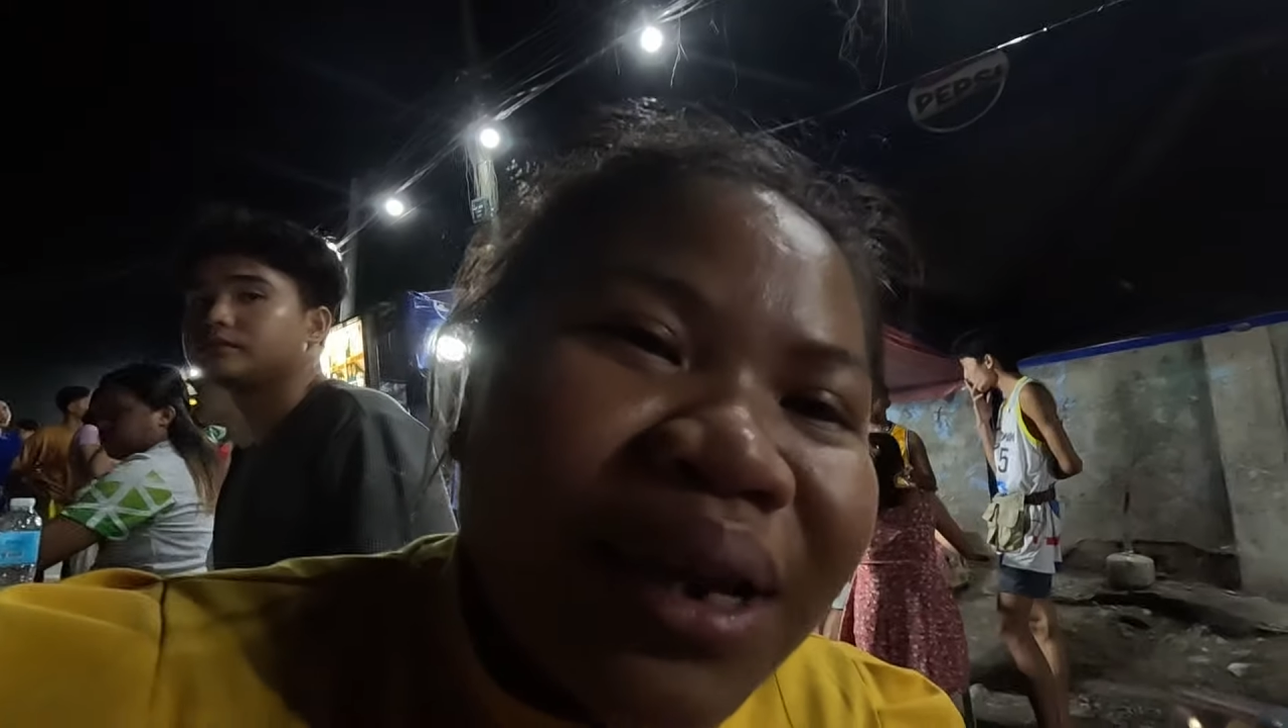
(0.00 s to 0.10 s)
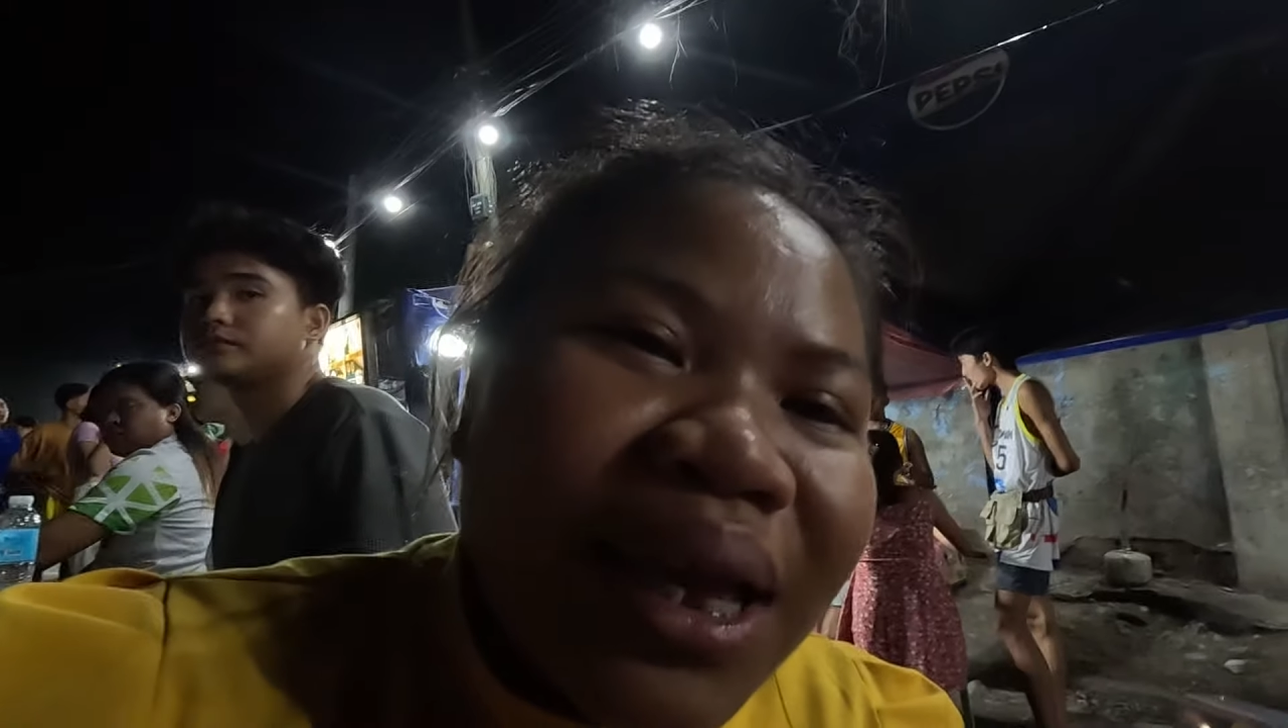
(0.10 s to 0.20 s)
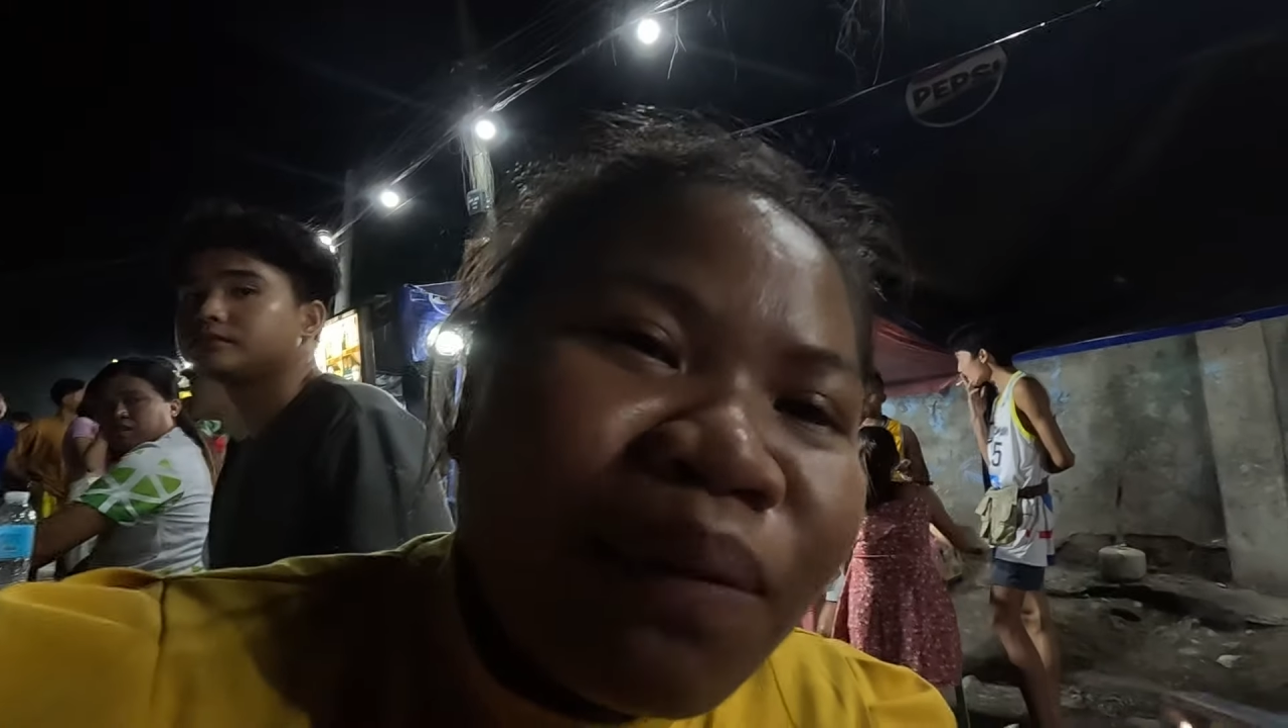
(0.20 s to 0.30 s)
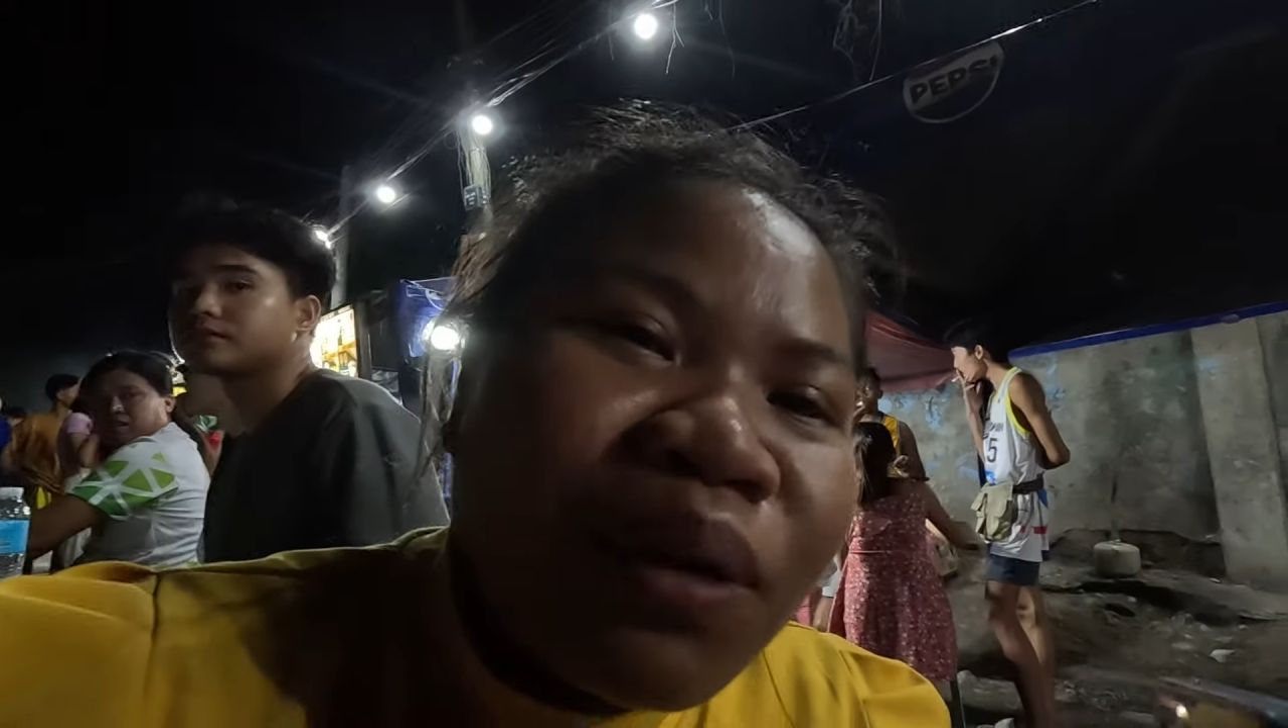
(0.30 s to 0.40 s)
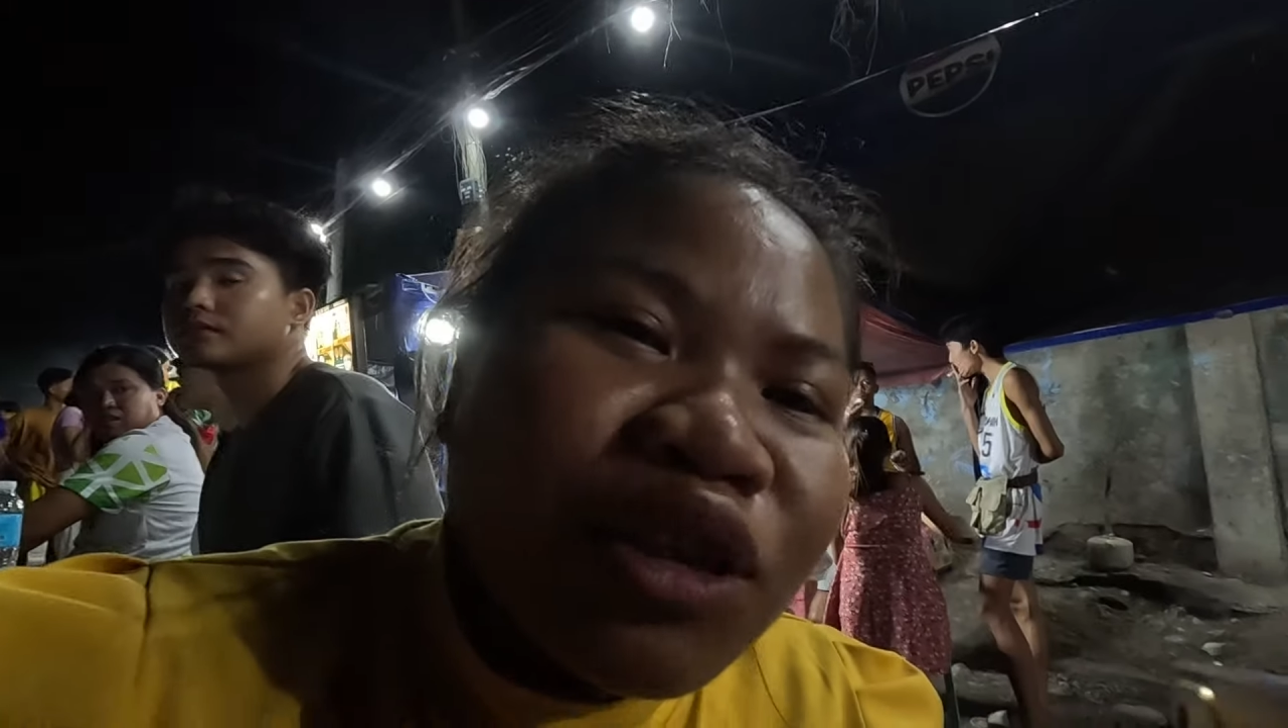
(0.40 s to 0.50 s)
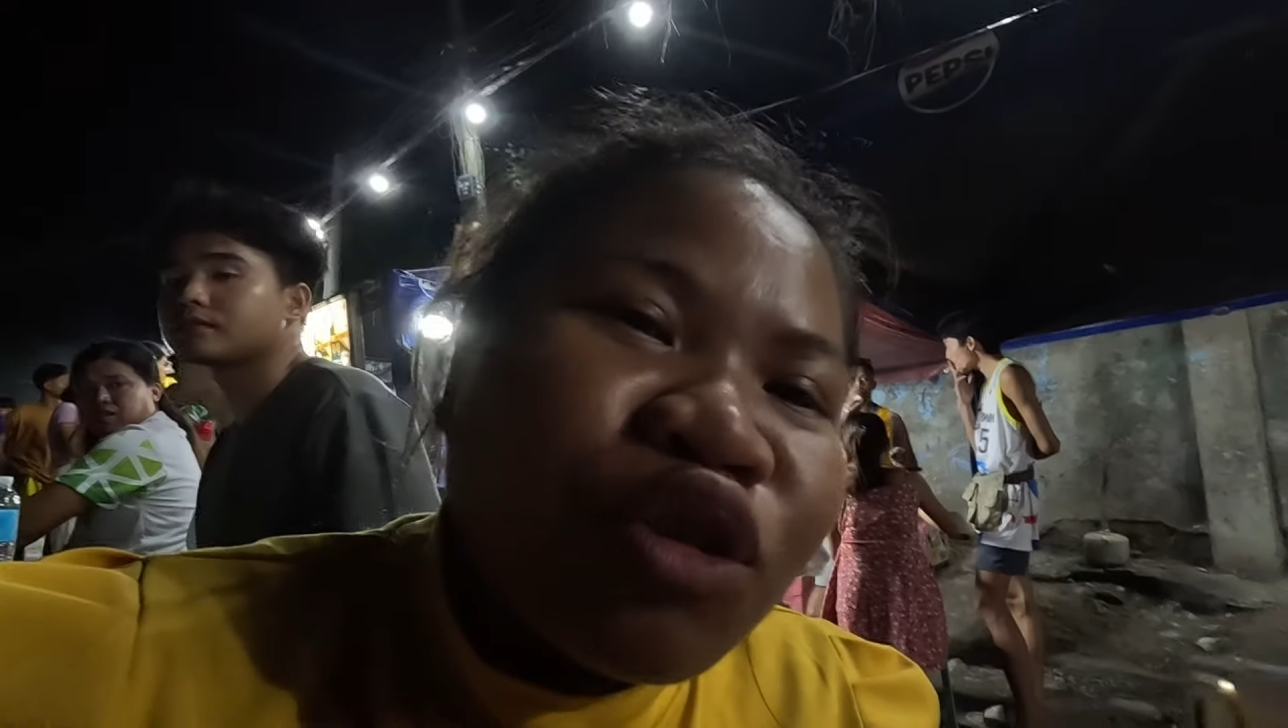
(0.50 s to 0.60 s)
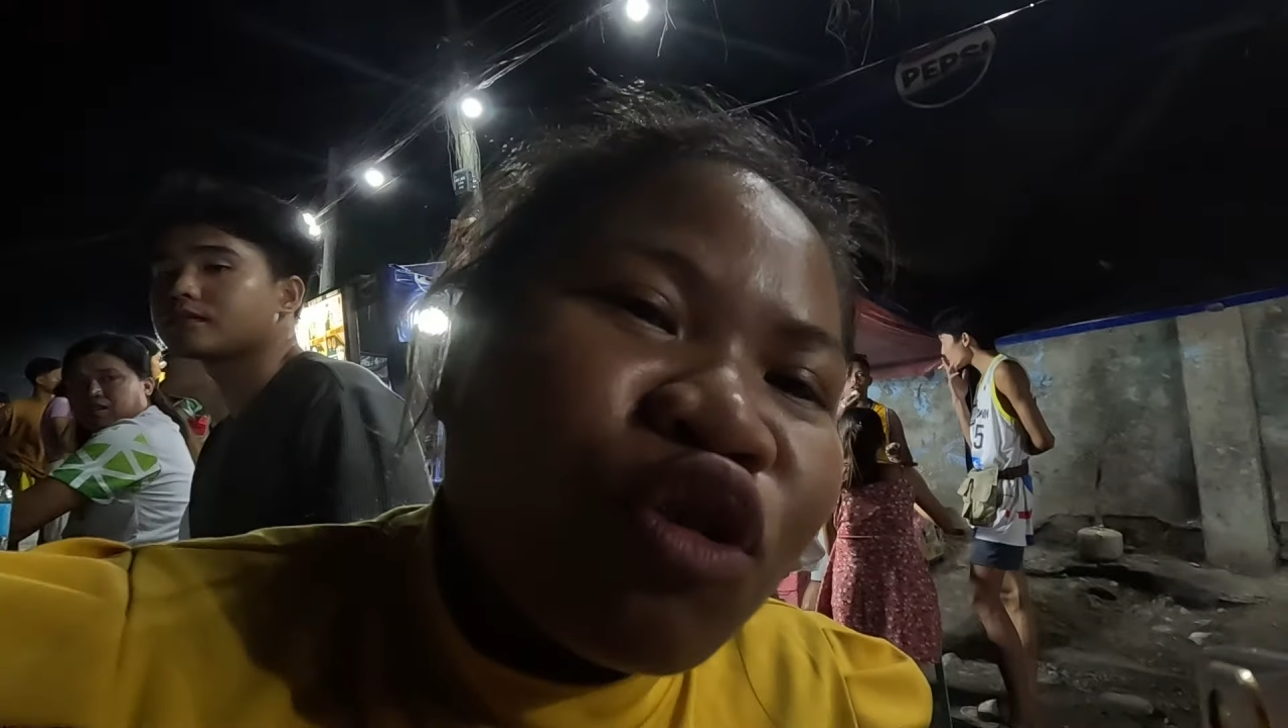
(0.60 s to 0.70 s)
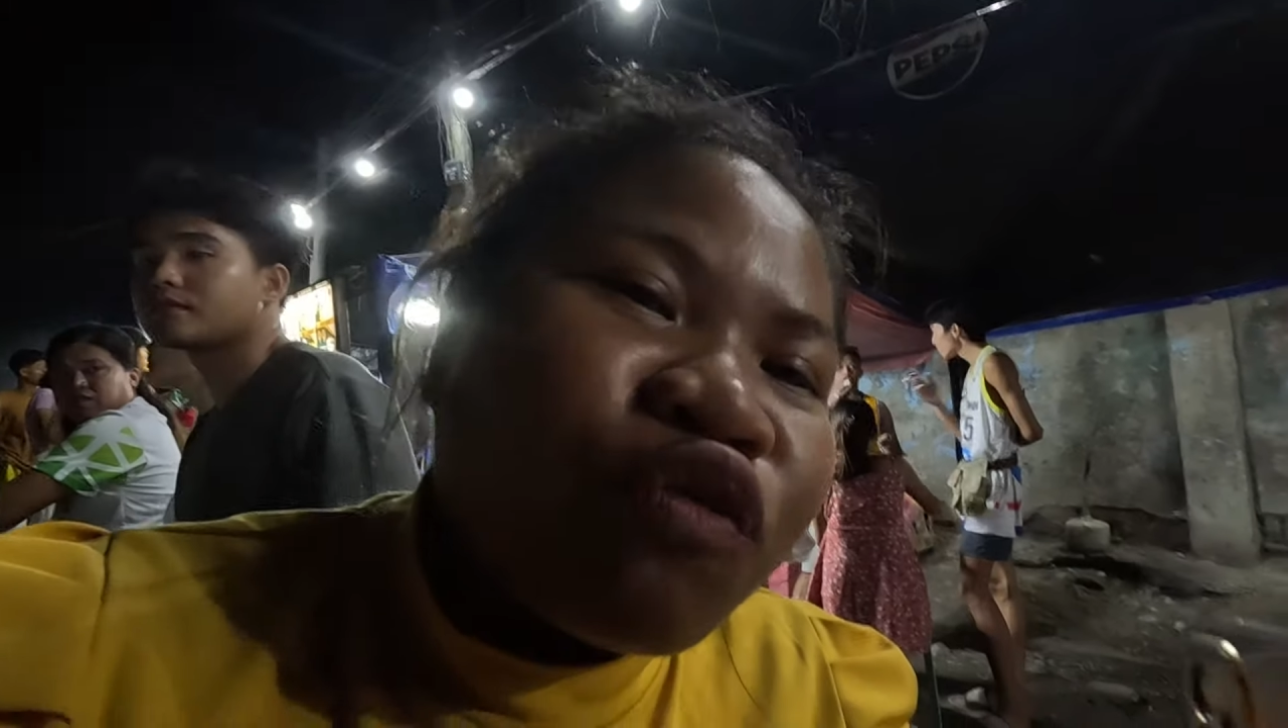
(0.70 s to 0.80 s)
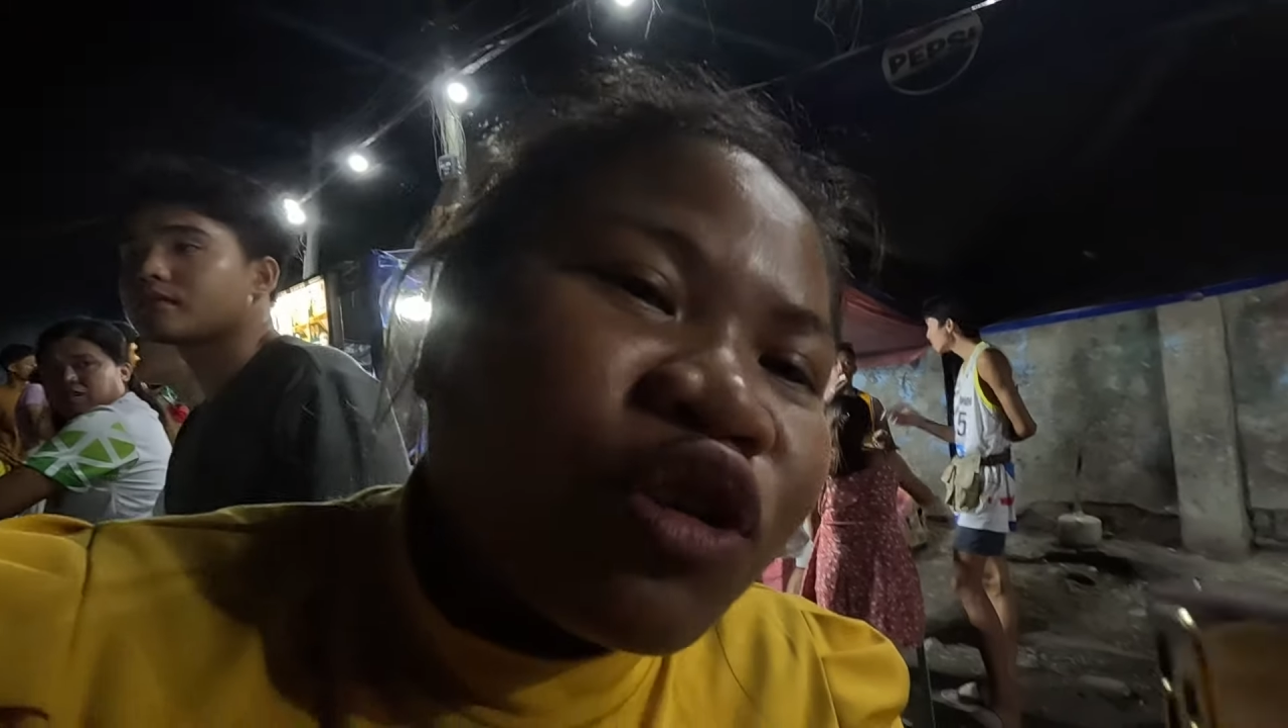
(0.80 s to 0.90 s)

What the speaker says: Liam has no